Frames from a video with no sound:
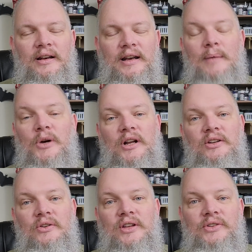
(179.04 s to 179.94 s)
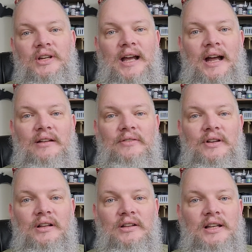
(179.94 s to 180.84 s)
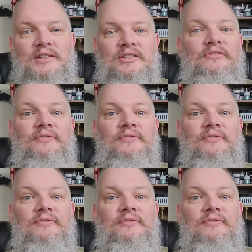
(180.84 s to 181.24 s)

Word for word: Now I'm going to do this in kind of a list of